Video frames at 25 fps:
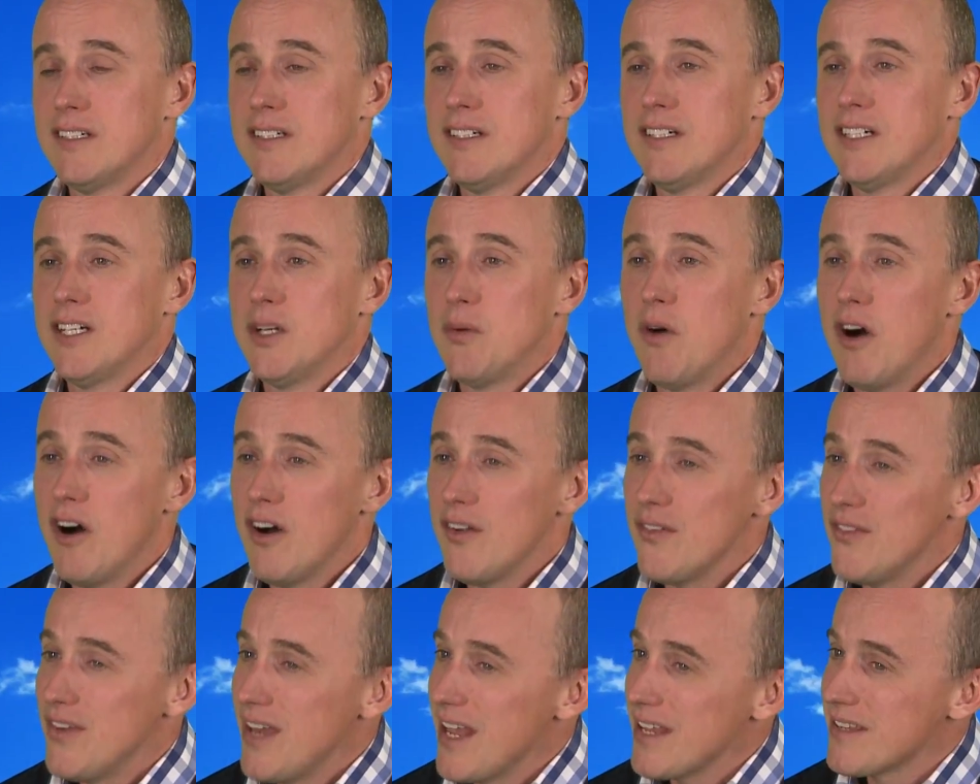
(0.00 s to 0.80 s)
who aren't
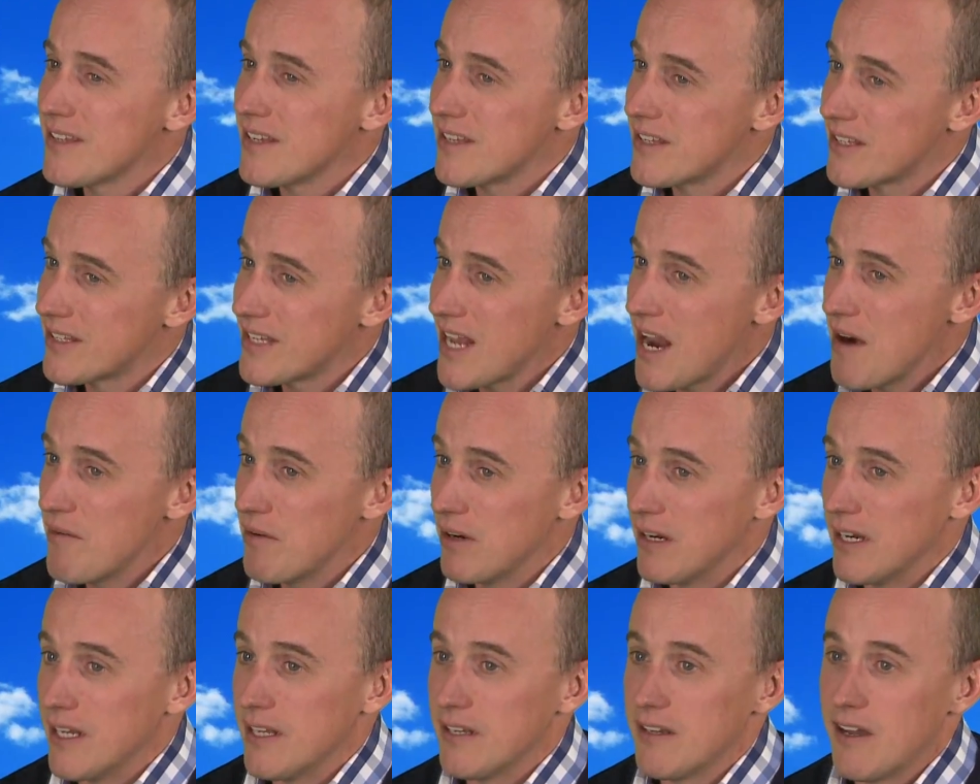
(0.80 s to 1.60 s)

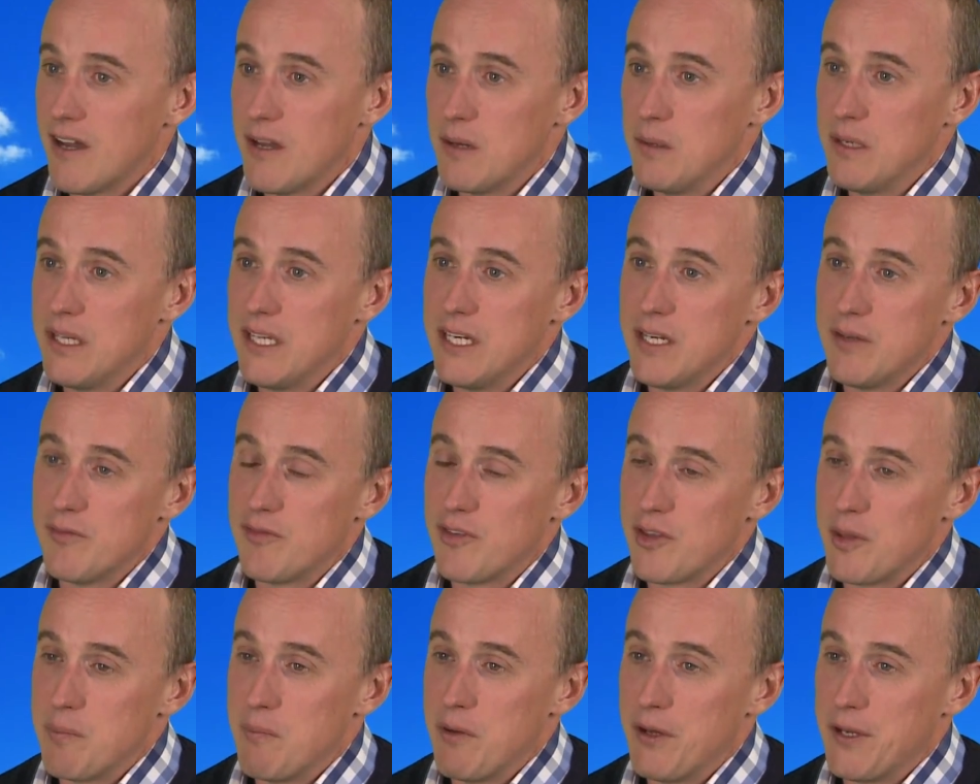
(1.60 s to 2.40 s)
necessarily only in it for
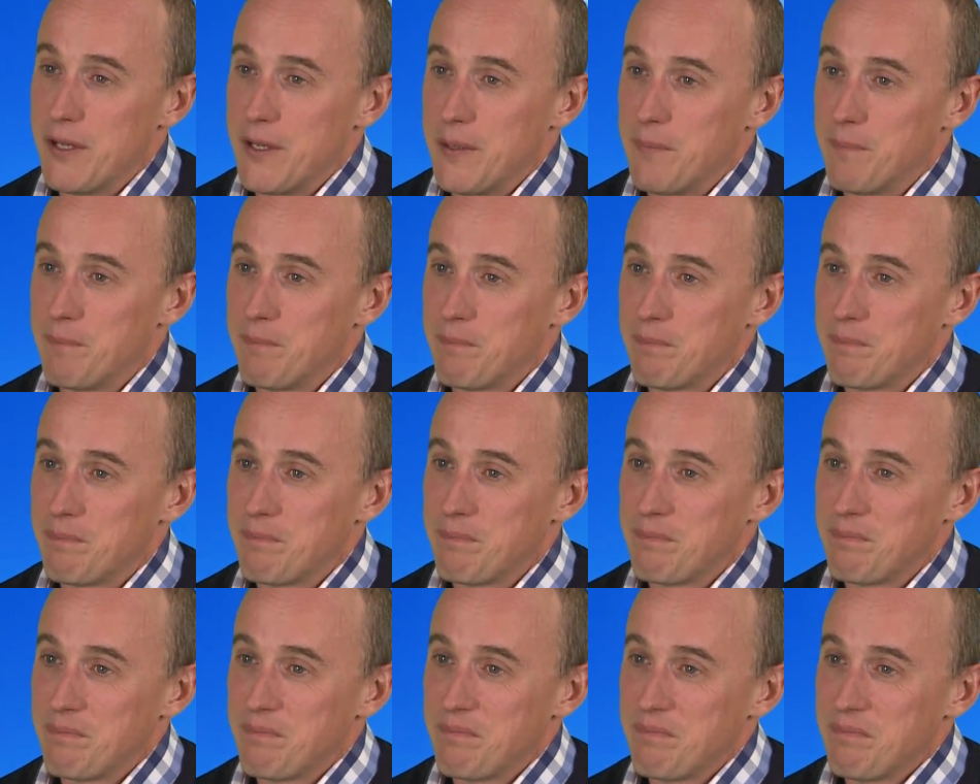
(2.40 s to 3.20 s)
the money.
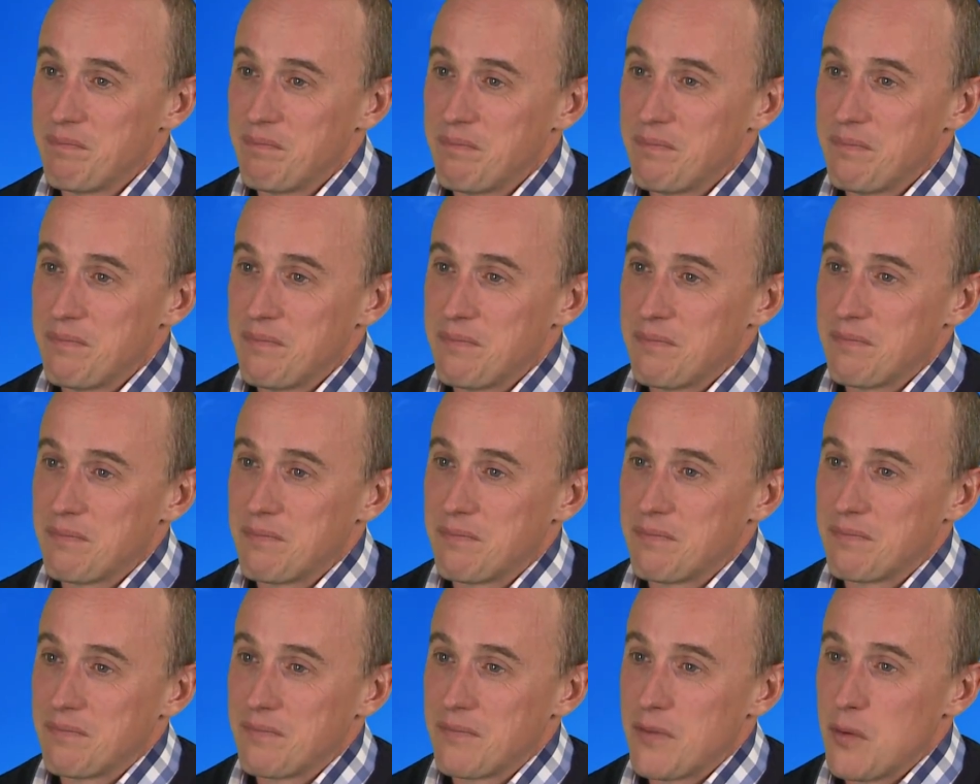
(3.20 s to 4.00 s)

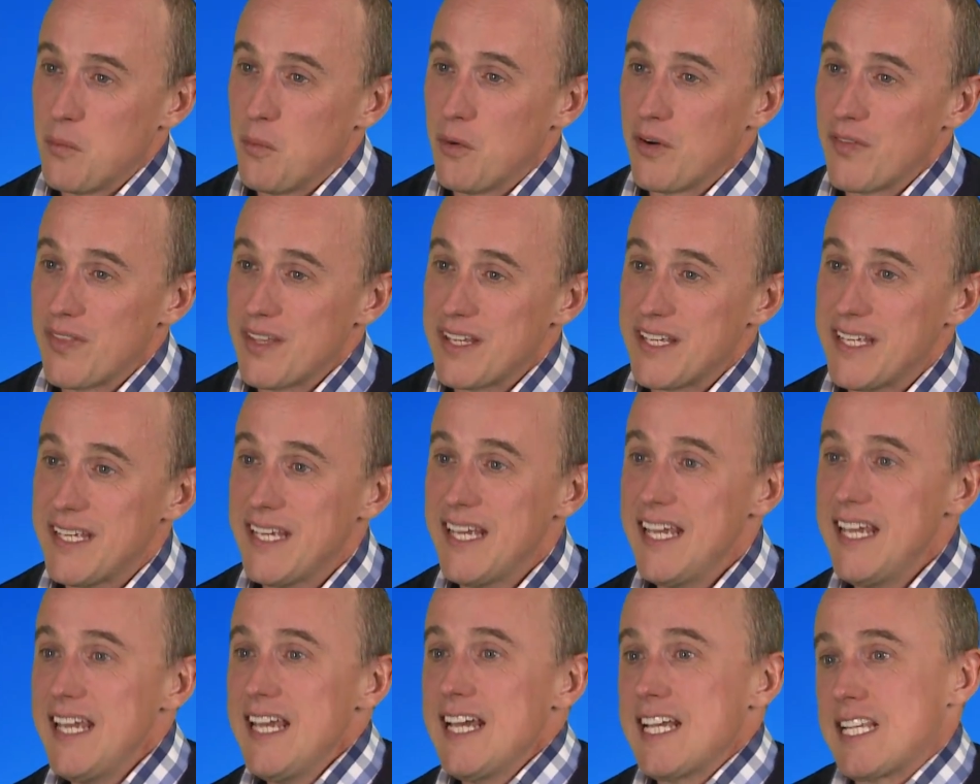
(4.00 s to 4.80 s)
One of the
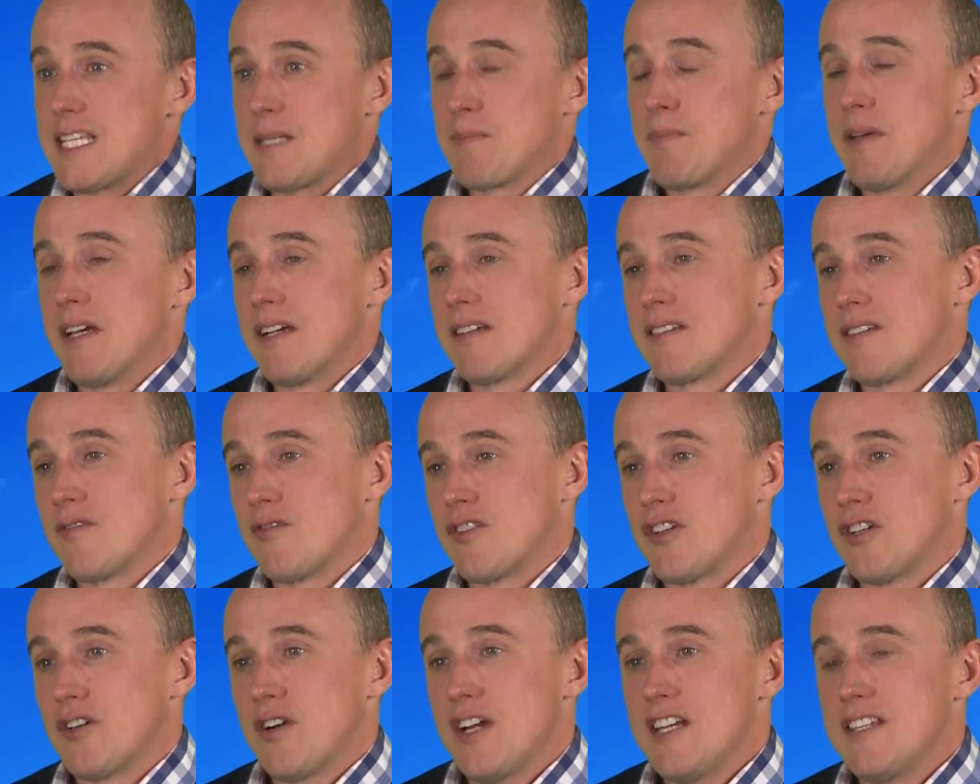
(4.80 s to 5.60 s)
key aspects of
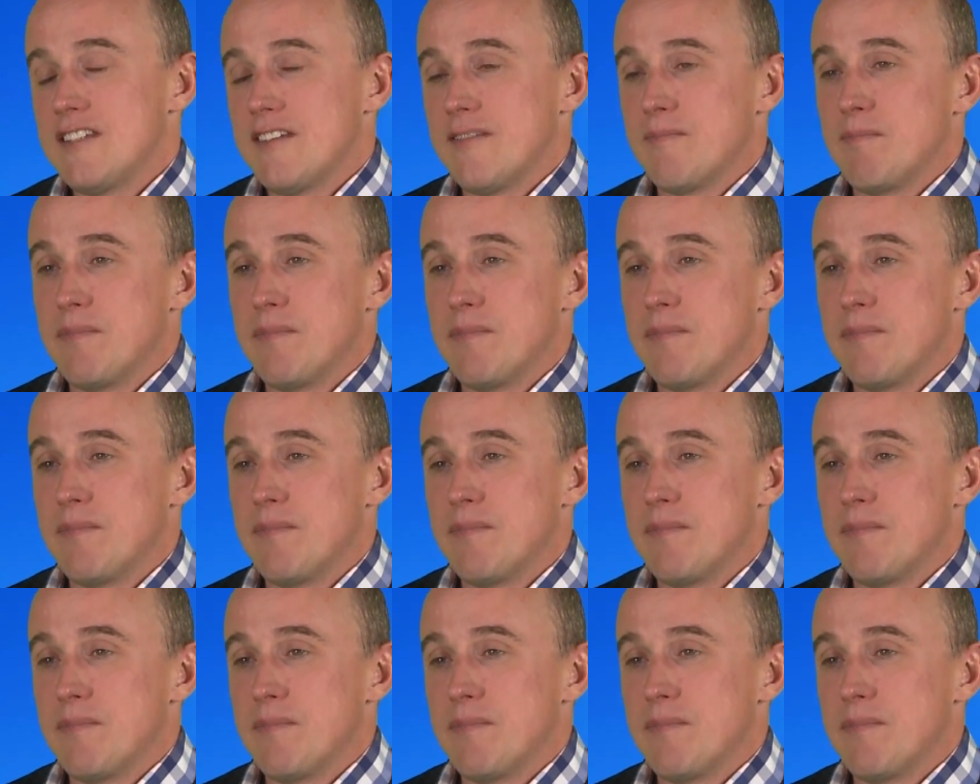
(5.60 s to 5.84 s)
creative